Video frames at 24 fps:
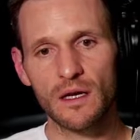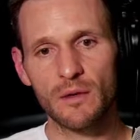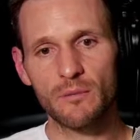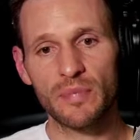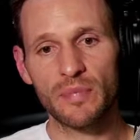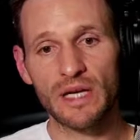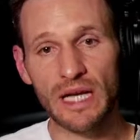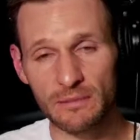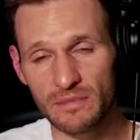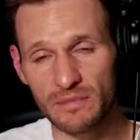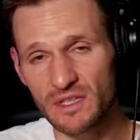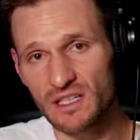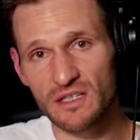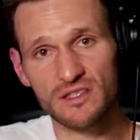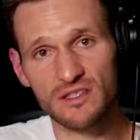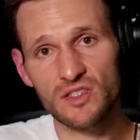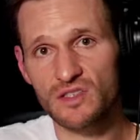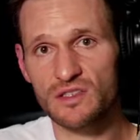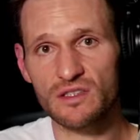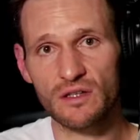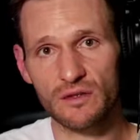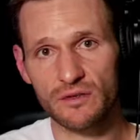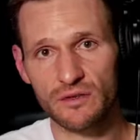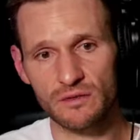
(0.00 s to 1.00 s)
But I'm going to
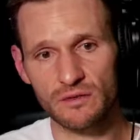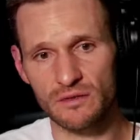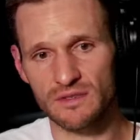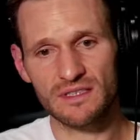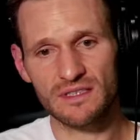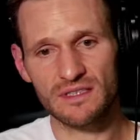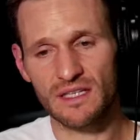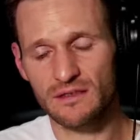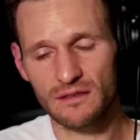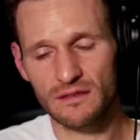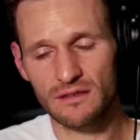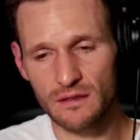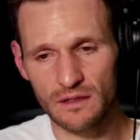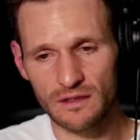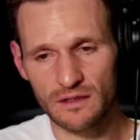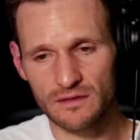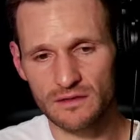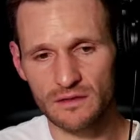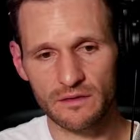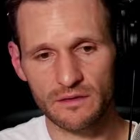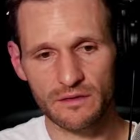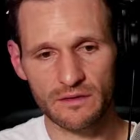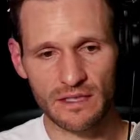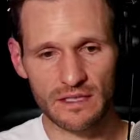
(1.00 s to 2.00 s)
just go through it. It's not long.
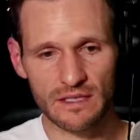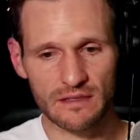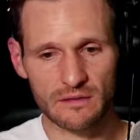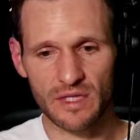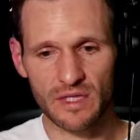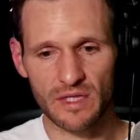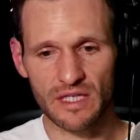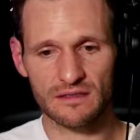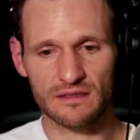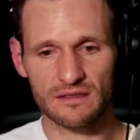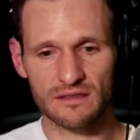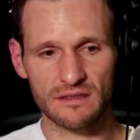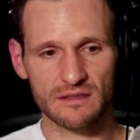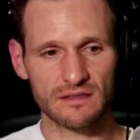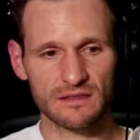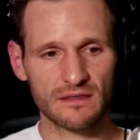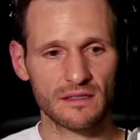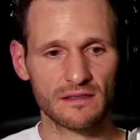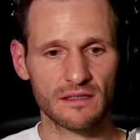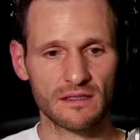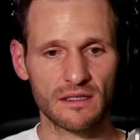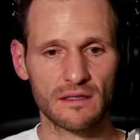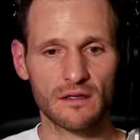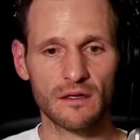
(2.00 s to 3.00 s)
It's only 1,000 pages. It's
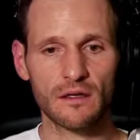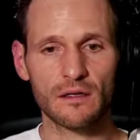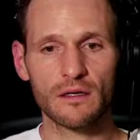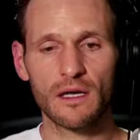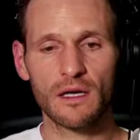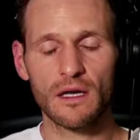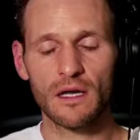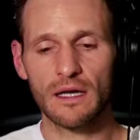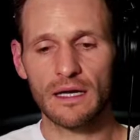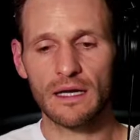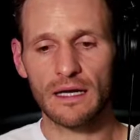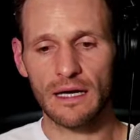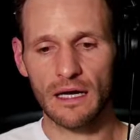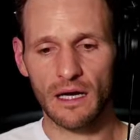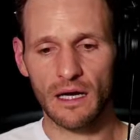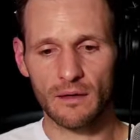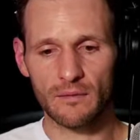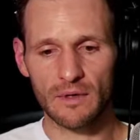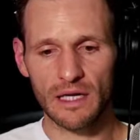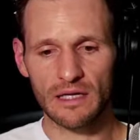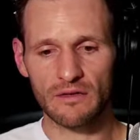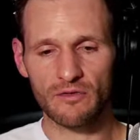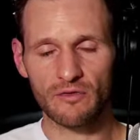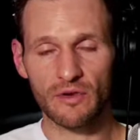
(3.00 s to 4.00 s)
not that hard.
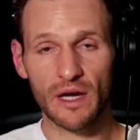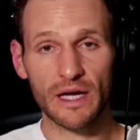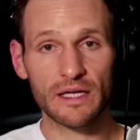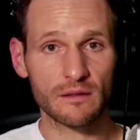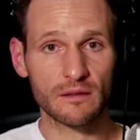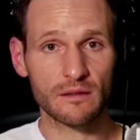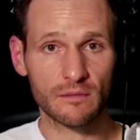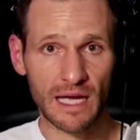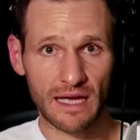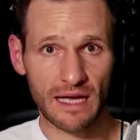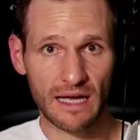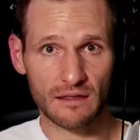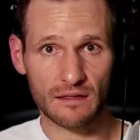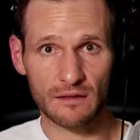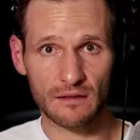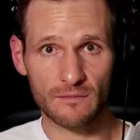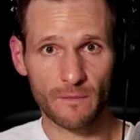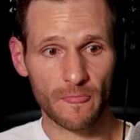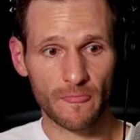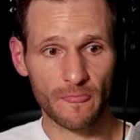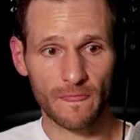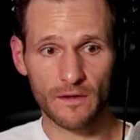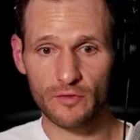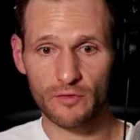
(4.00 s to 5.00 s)
And find the math
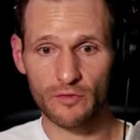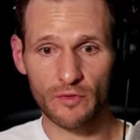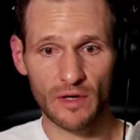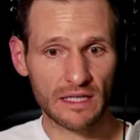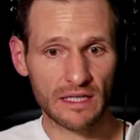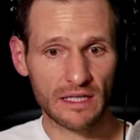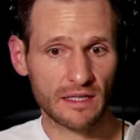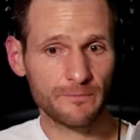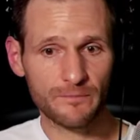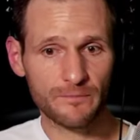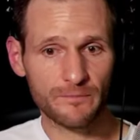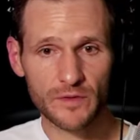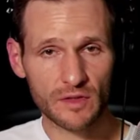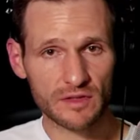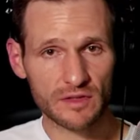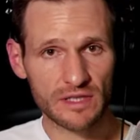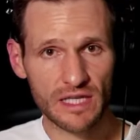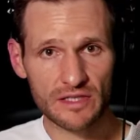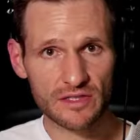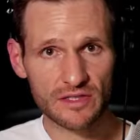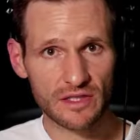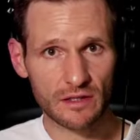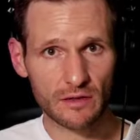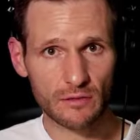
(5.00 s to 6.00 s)
and look for any
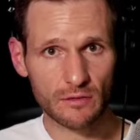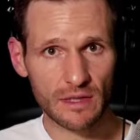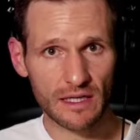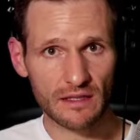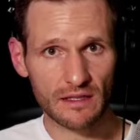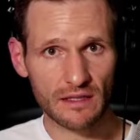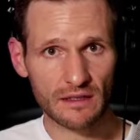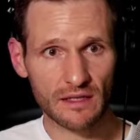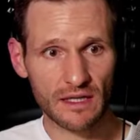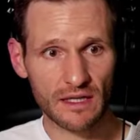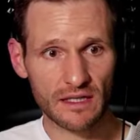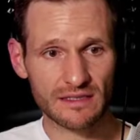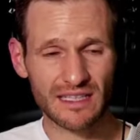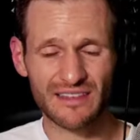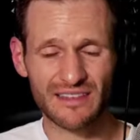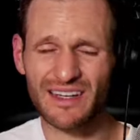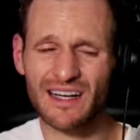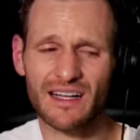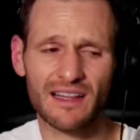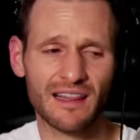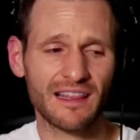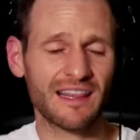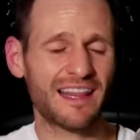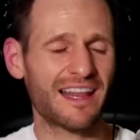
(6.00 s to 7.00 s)
notation I don't recognize. I've
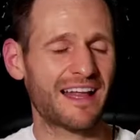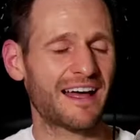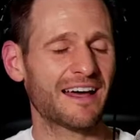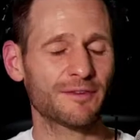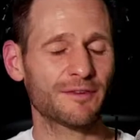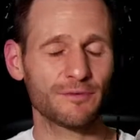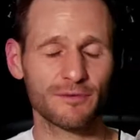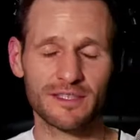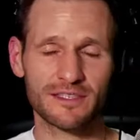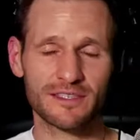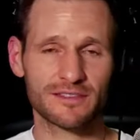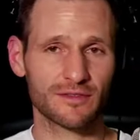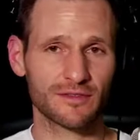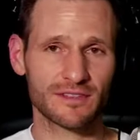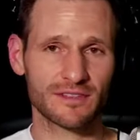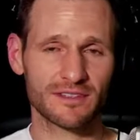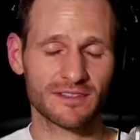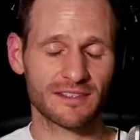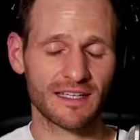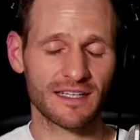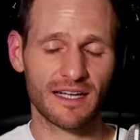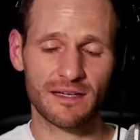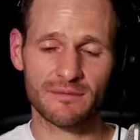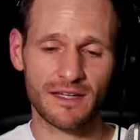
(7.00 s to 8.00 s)
got a lot of
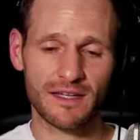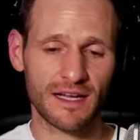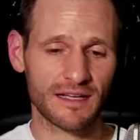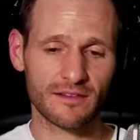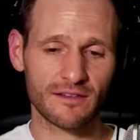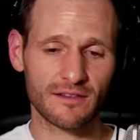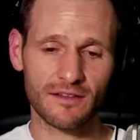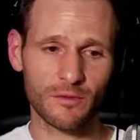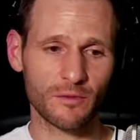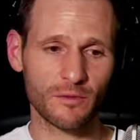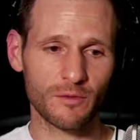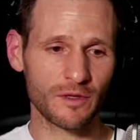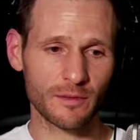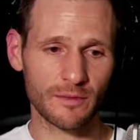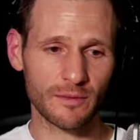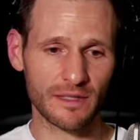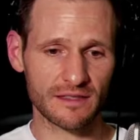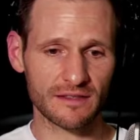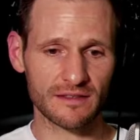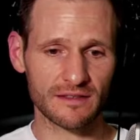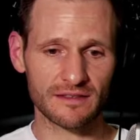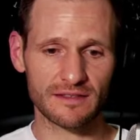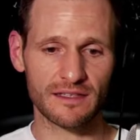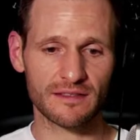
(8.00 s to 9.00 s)
resources. Like, I'm not at all worried
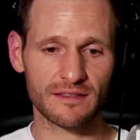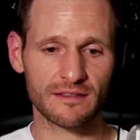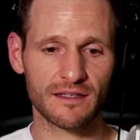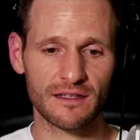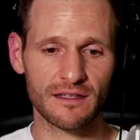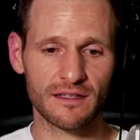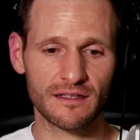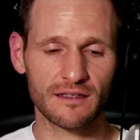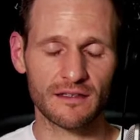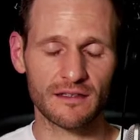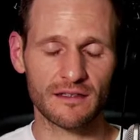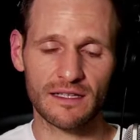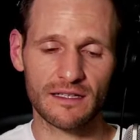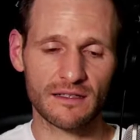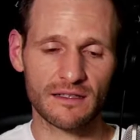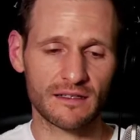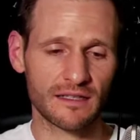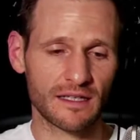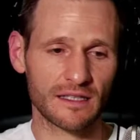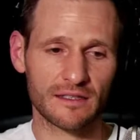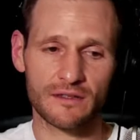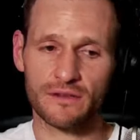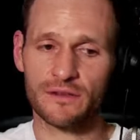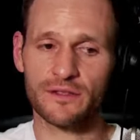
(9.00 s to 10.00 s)
about this.
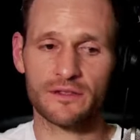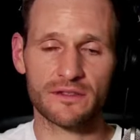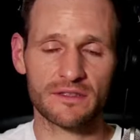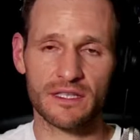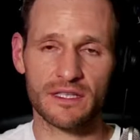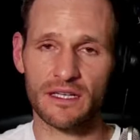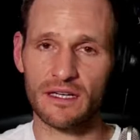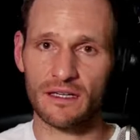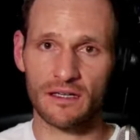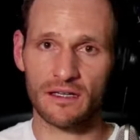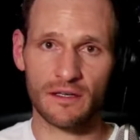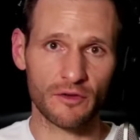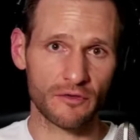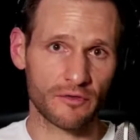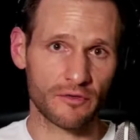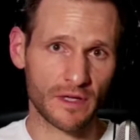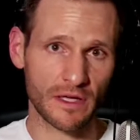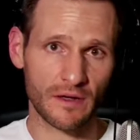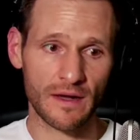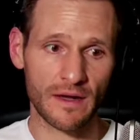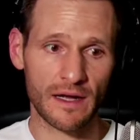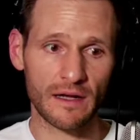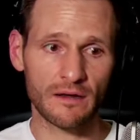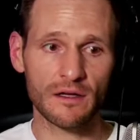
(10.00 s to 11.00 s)
Anything I don't understand, I can go
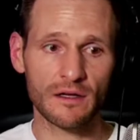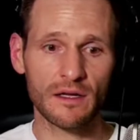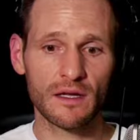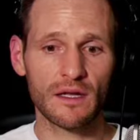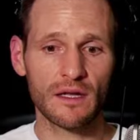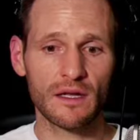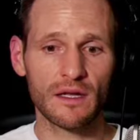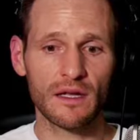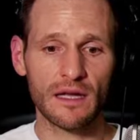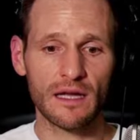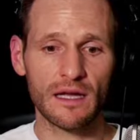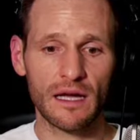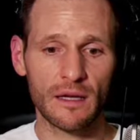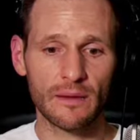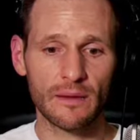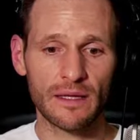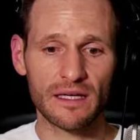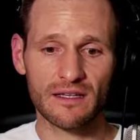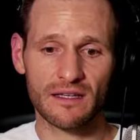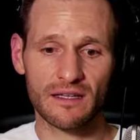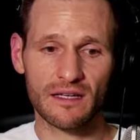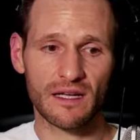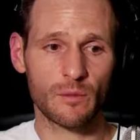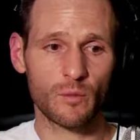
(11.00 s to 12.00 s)
figure out.
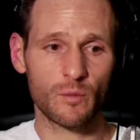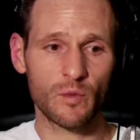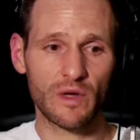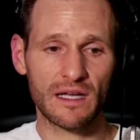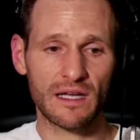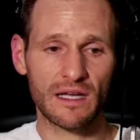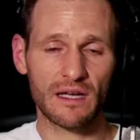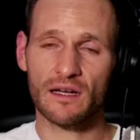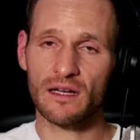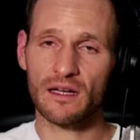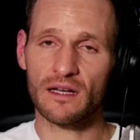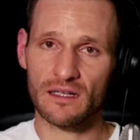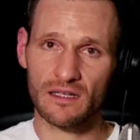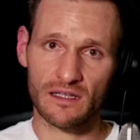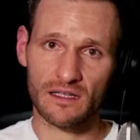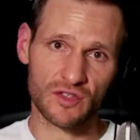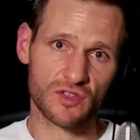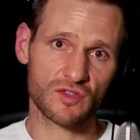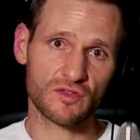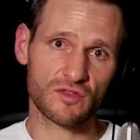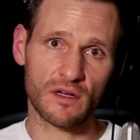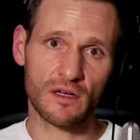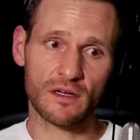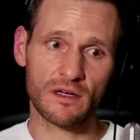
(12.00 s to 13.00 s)
Anything I'm weak on, I can
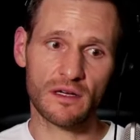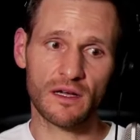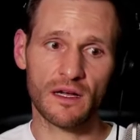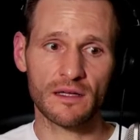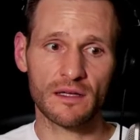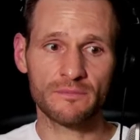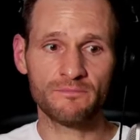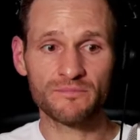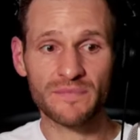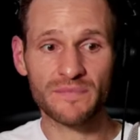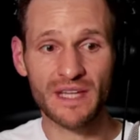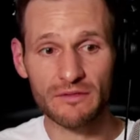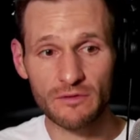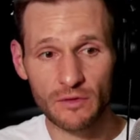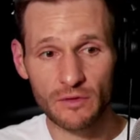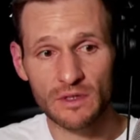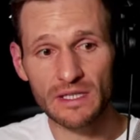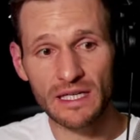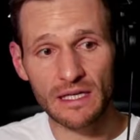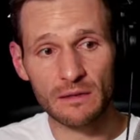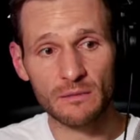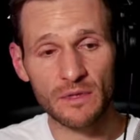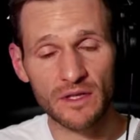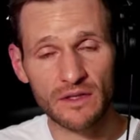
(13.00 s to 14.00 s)
get strong on. I've
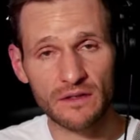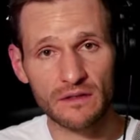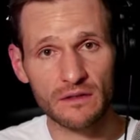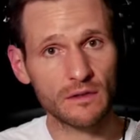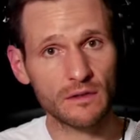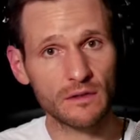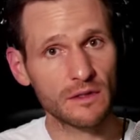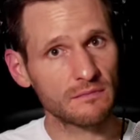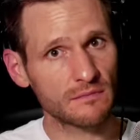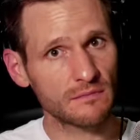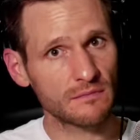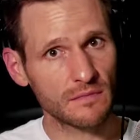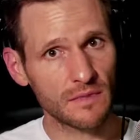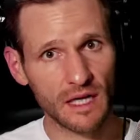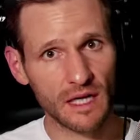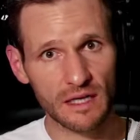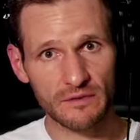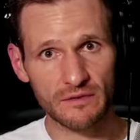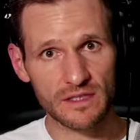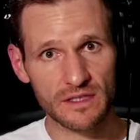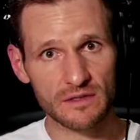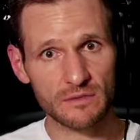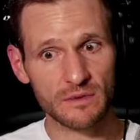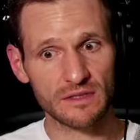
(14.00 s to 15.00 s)
only got a month to do it.
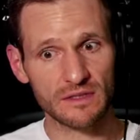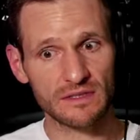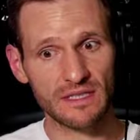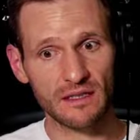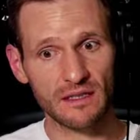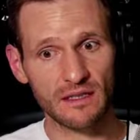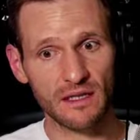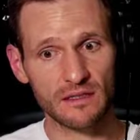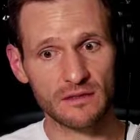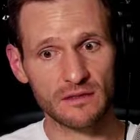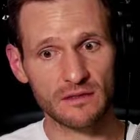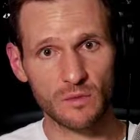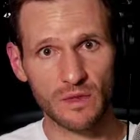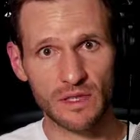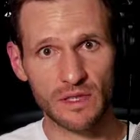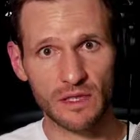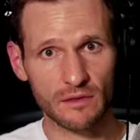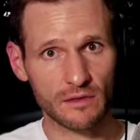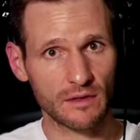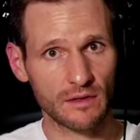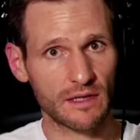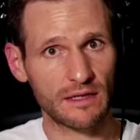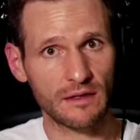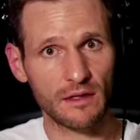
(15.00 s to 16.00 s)
Life has real deadlines. We
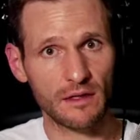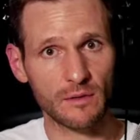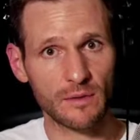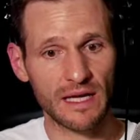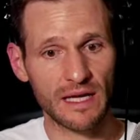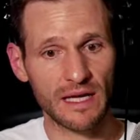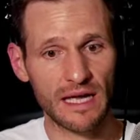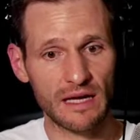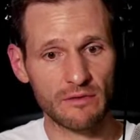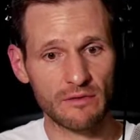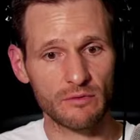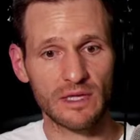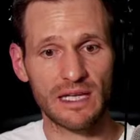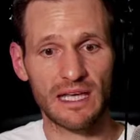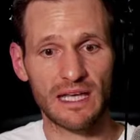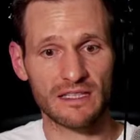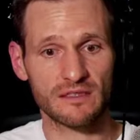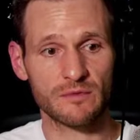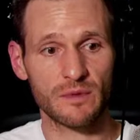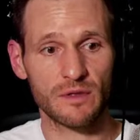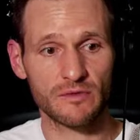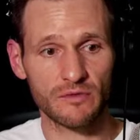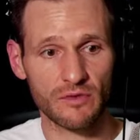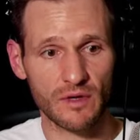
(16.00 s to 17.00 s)
don't know how long we have. We
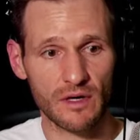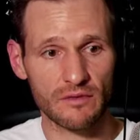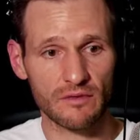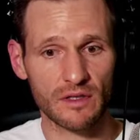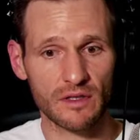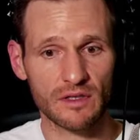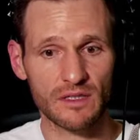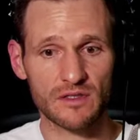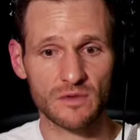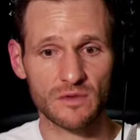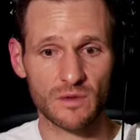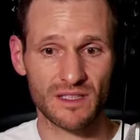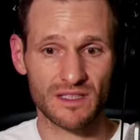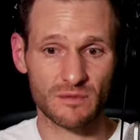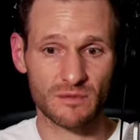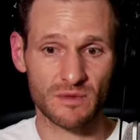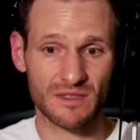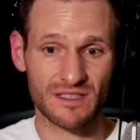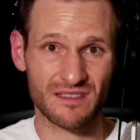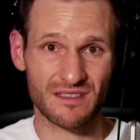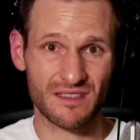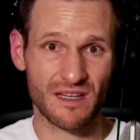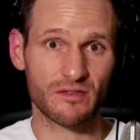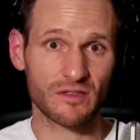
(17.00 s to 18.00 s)
can't spend forever on this. We're going to
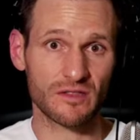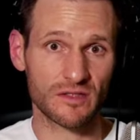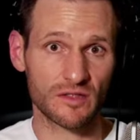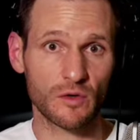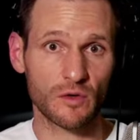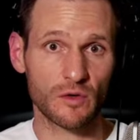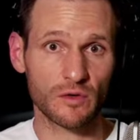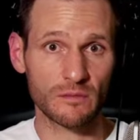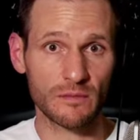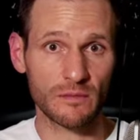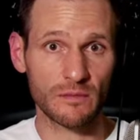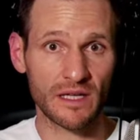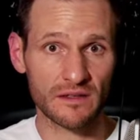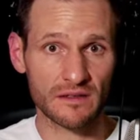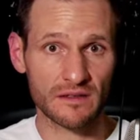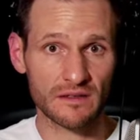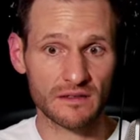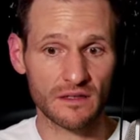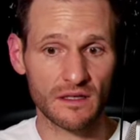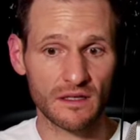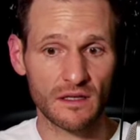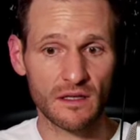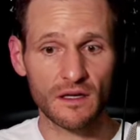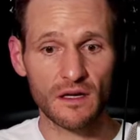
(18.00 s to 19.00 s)
spend 7 total
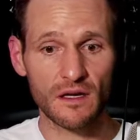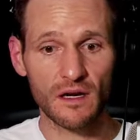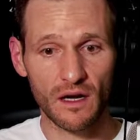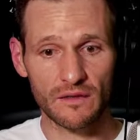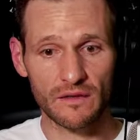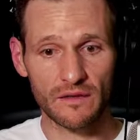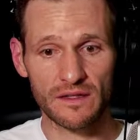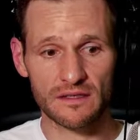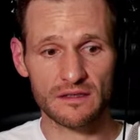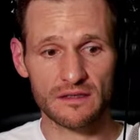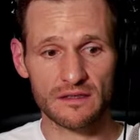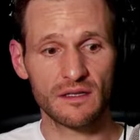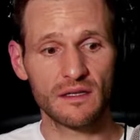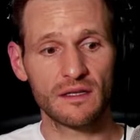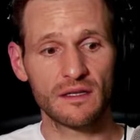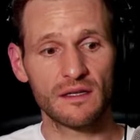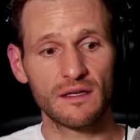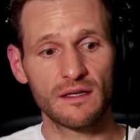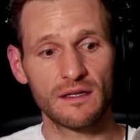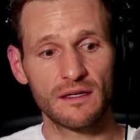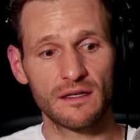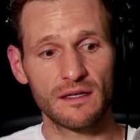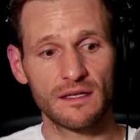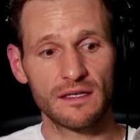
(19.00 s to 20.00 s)
months on this
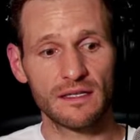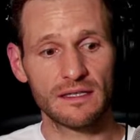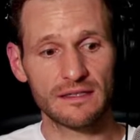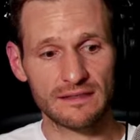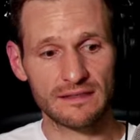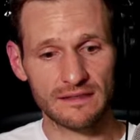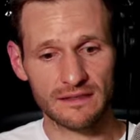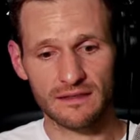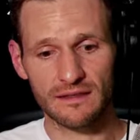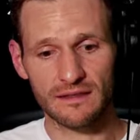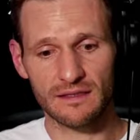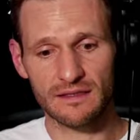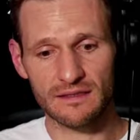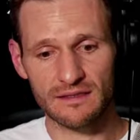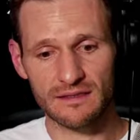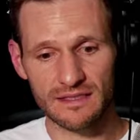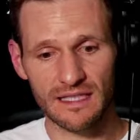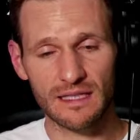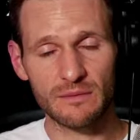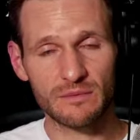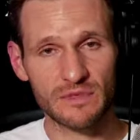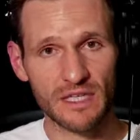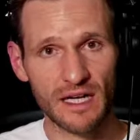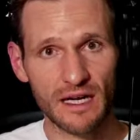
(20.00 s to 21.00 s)
in this
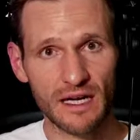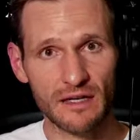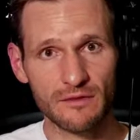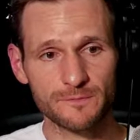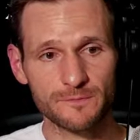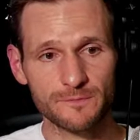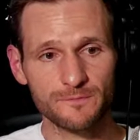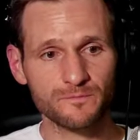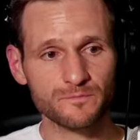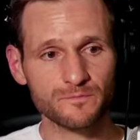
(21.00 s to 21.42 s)
deep dive.